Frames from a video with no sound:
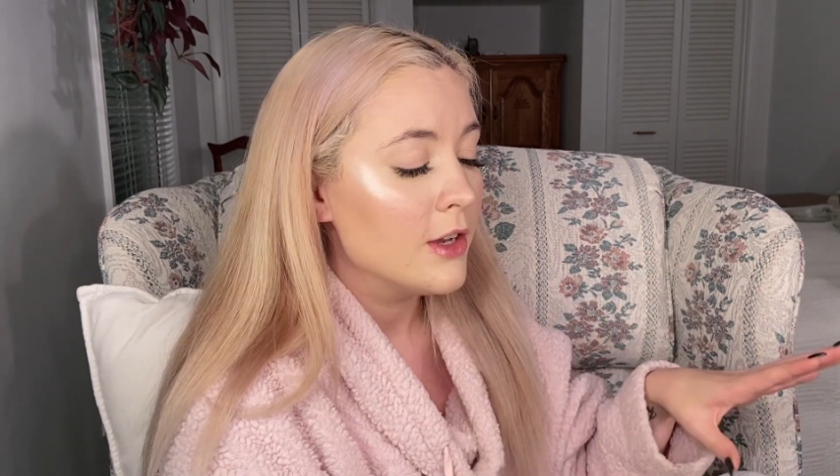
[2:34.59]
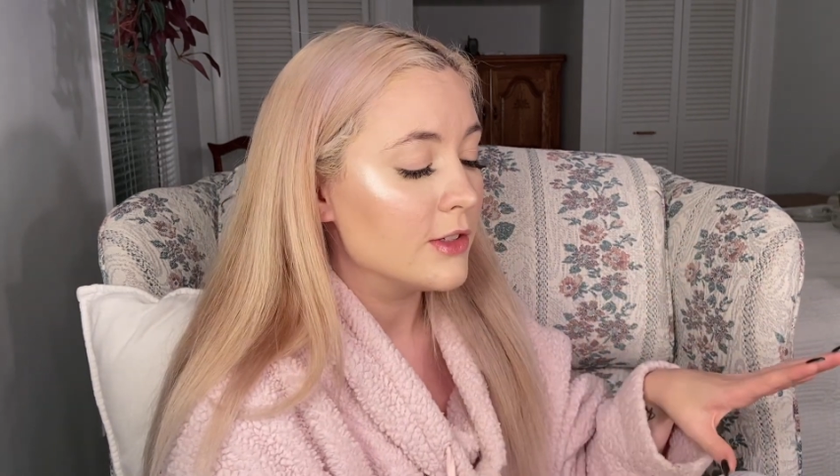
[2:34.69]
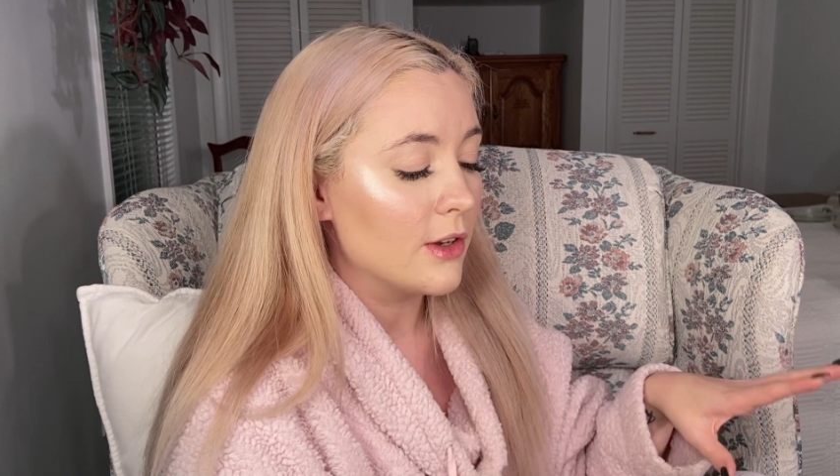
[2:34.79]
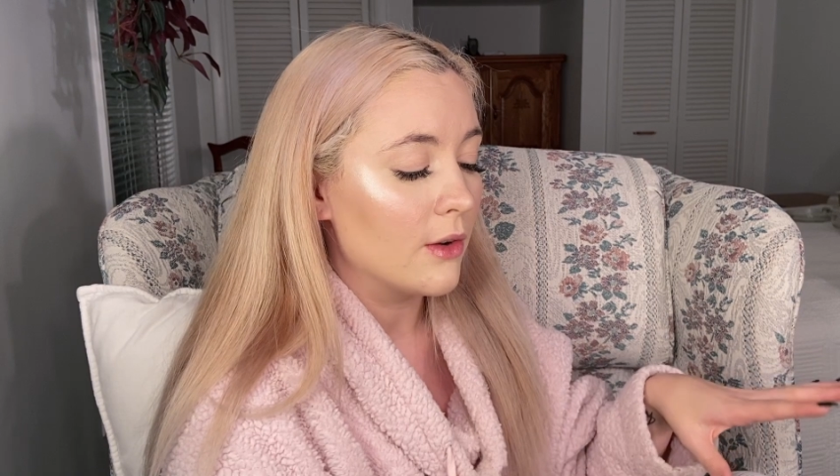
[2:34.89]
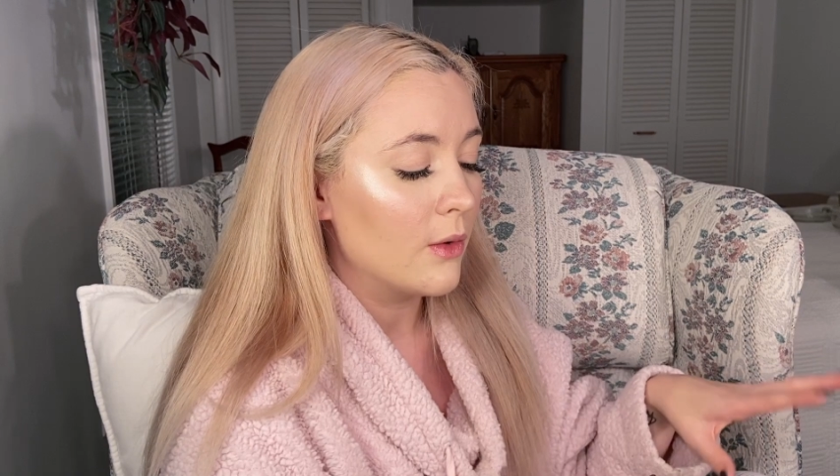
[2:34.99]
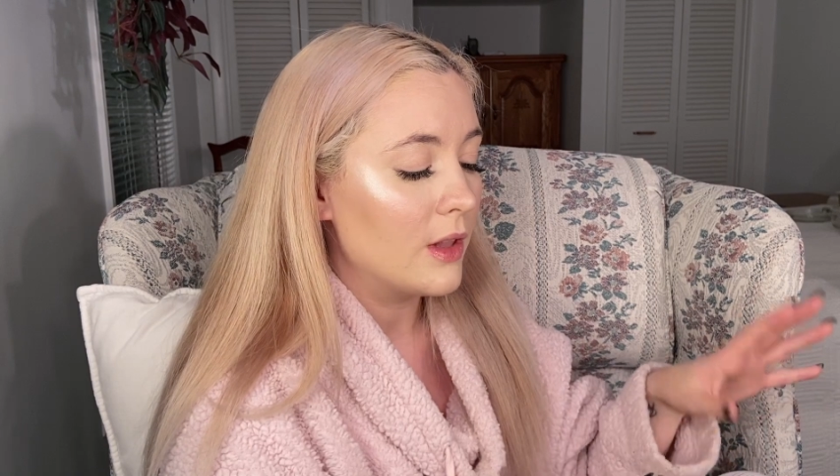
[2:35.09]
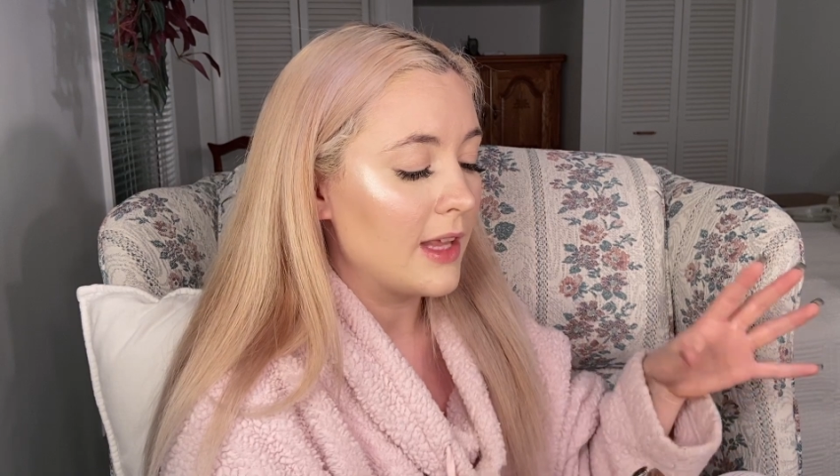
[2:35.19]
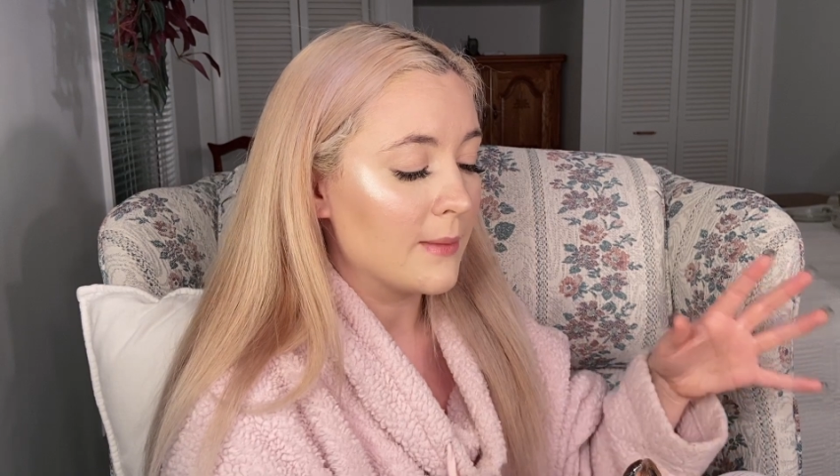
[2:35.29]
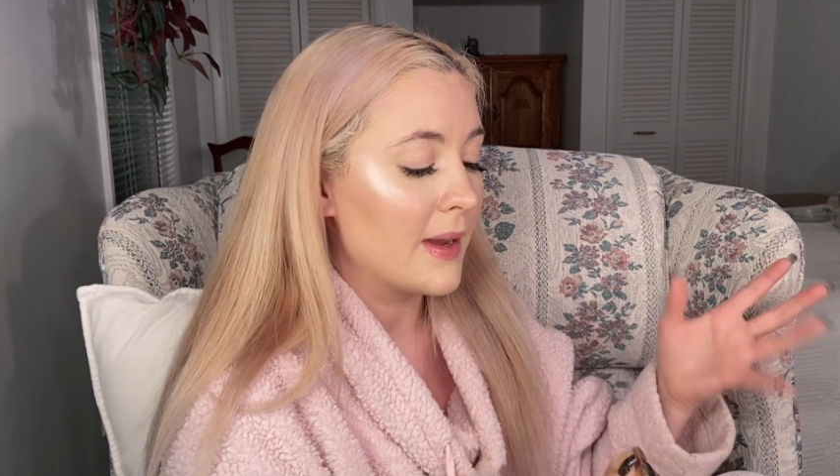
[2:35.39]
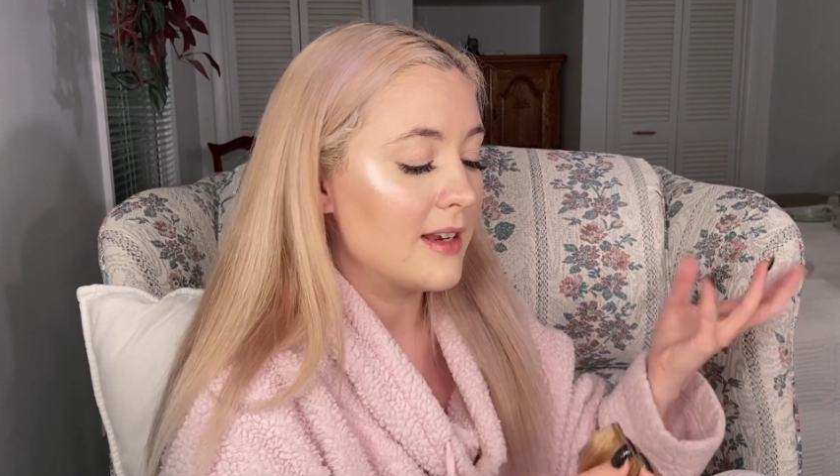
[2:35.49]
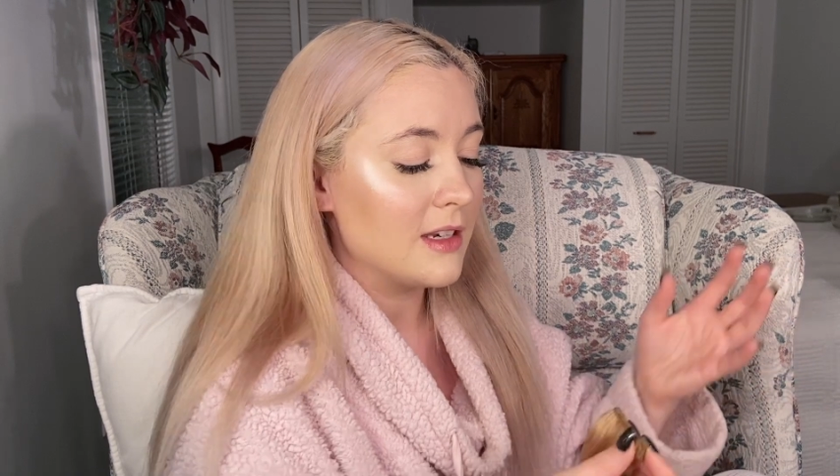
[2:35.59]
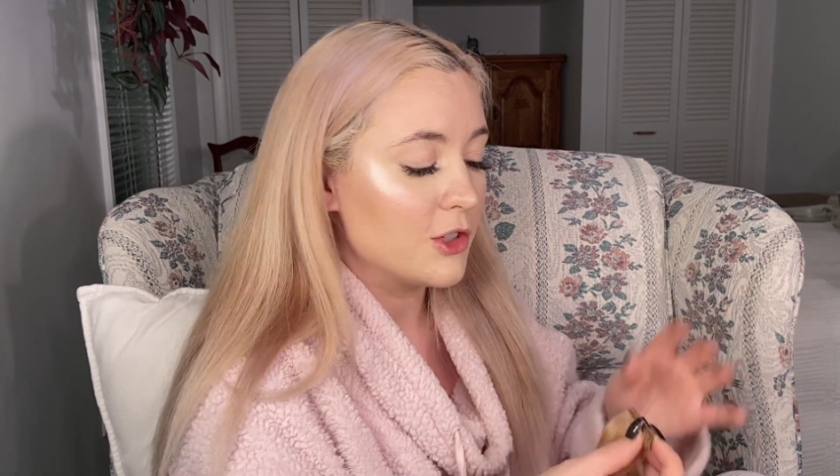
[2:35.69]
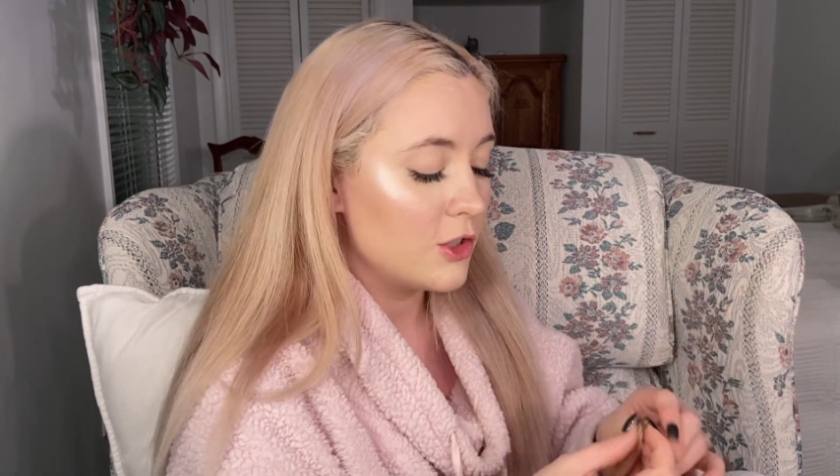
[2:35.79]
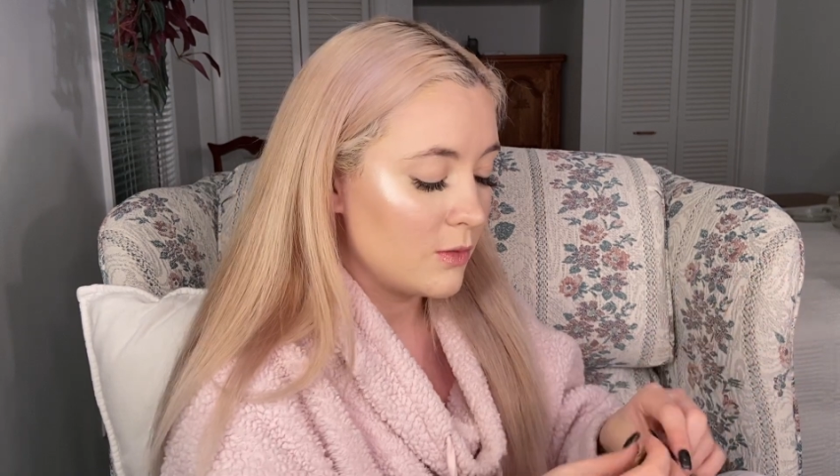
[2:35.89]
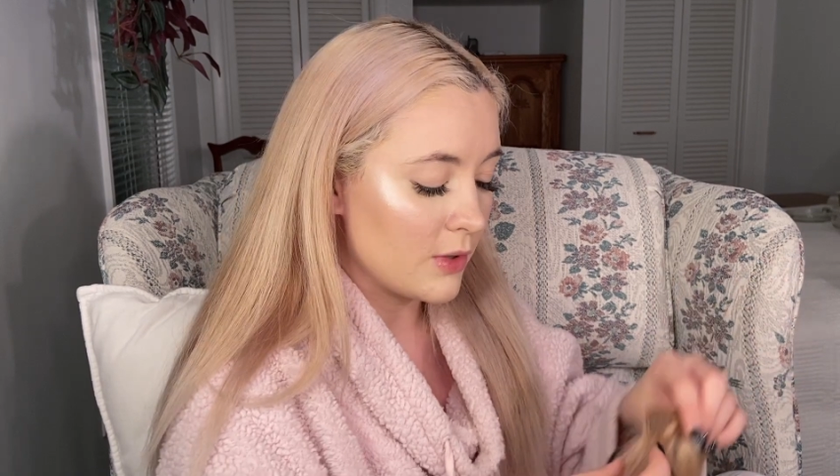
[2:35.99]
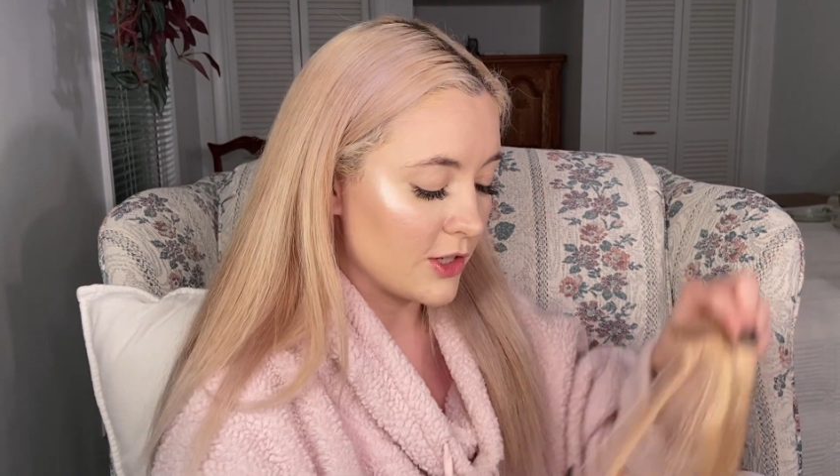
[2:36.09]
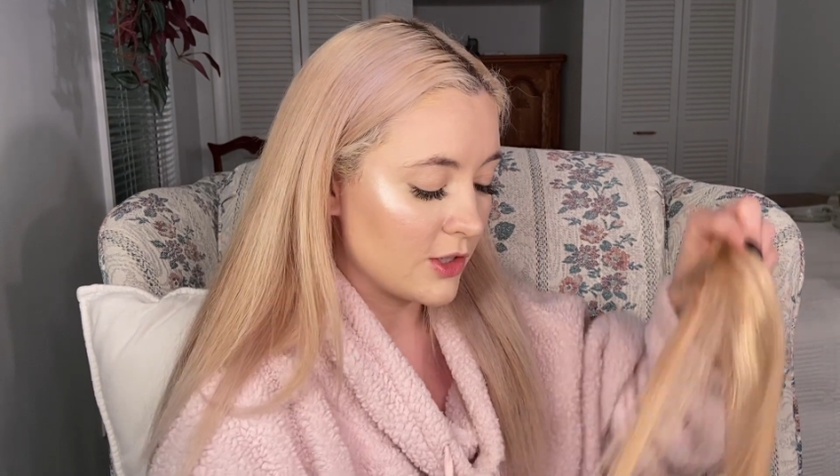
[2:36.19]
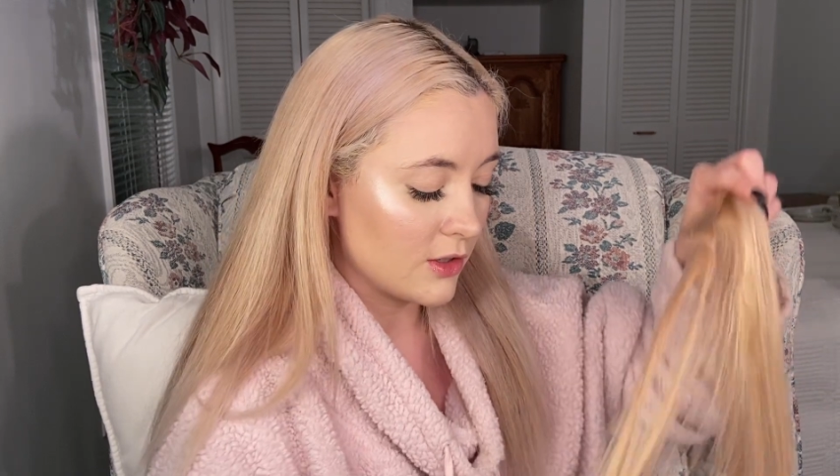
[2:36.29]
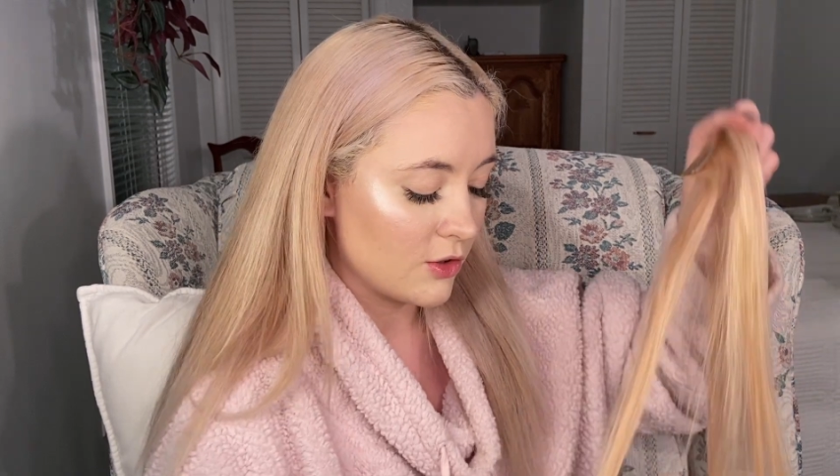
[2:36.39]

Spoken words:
So like my initial impression